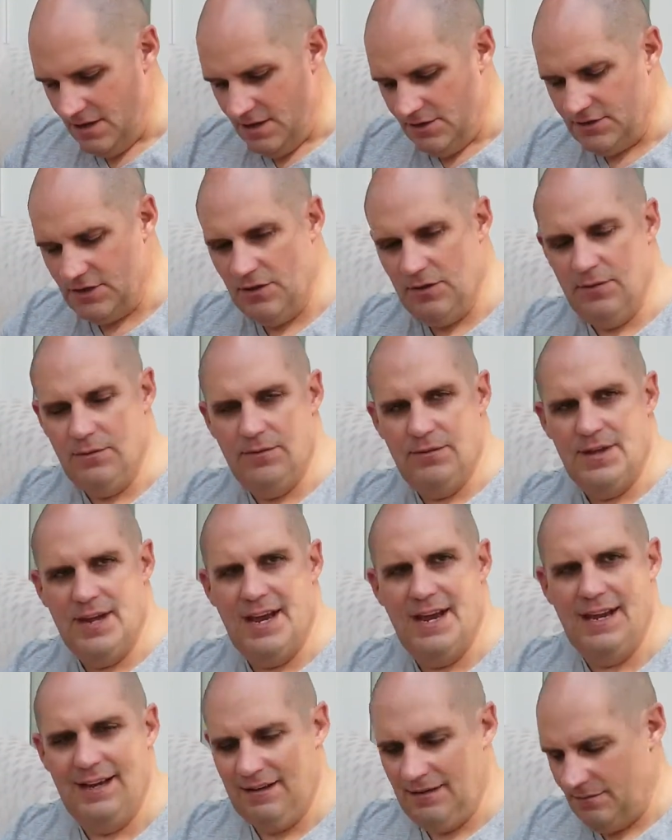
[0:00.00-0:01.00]
So
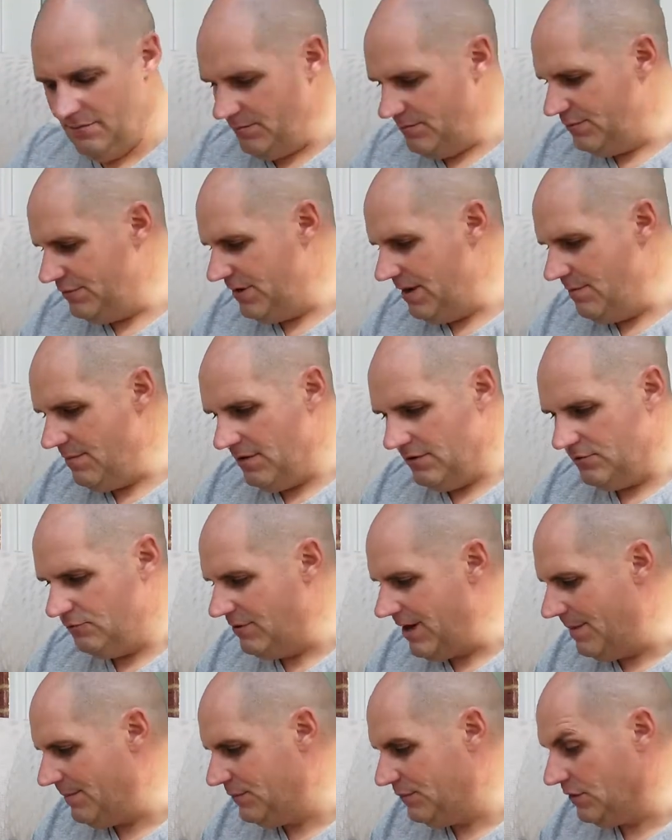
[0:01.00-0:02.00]
that pretty much
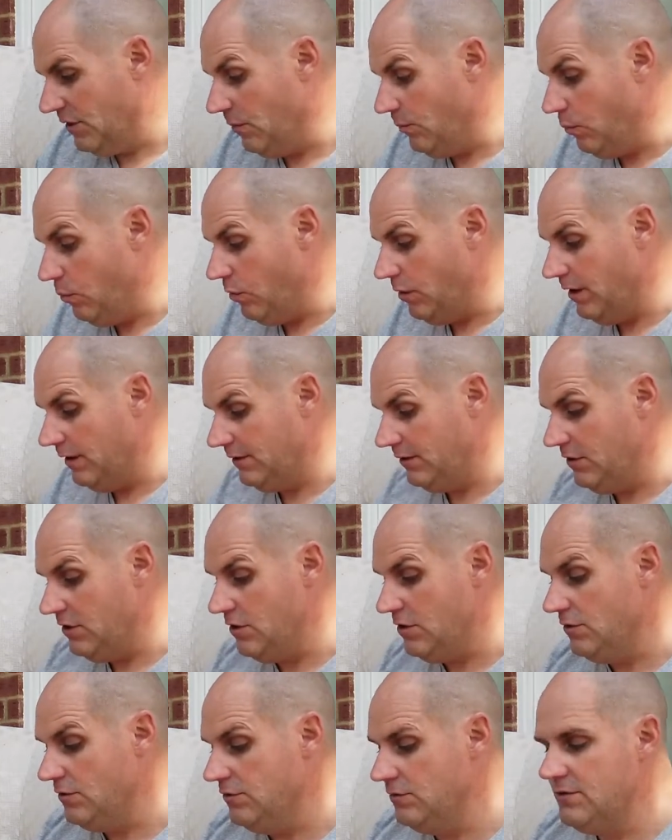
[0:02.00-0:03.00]
wraps up what I
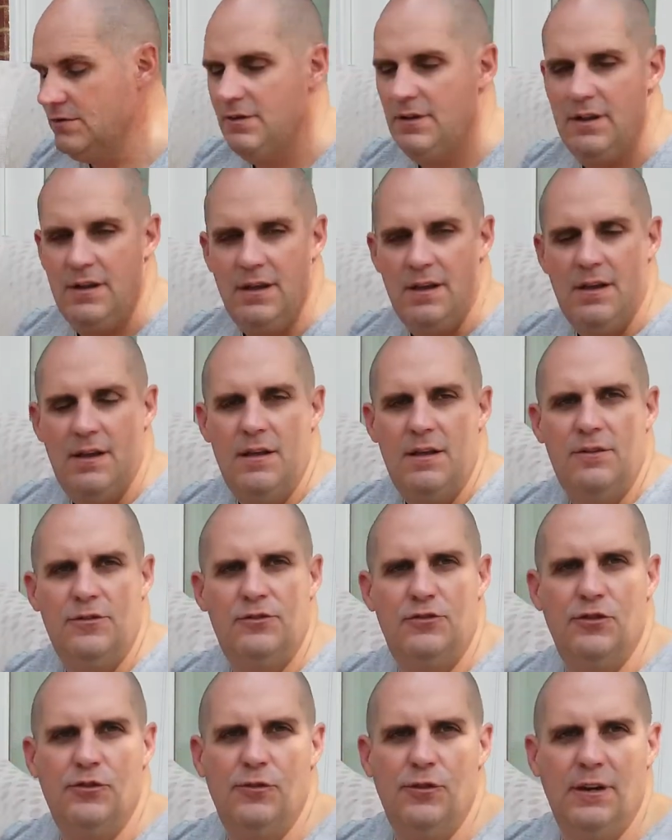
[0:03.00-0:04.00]
use
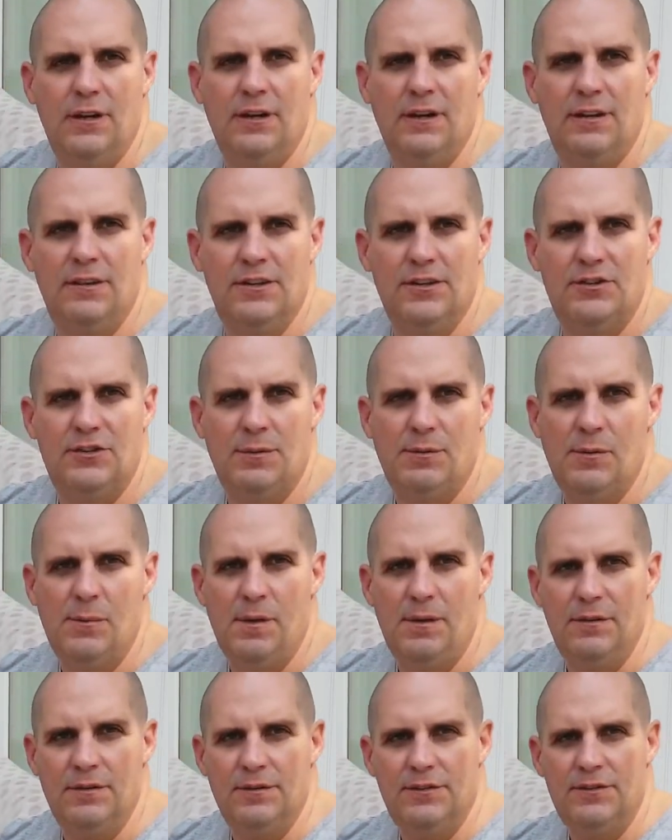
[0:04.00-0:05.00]
during the summer
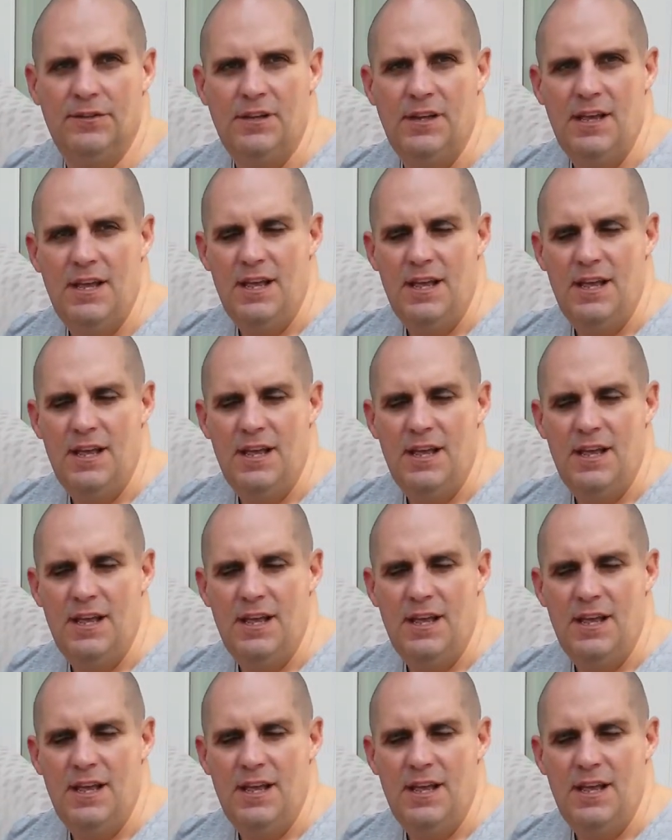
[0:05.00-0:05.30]
months.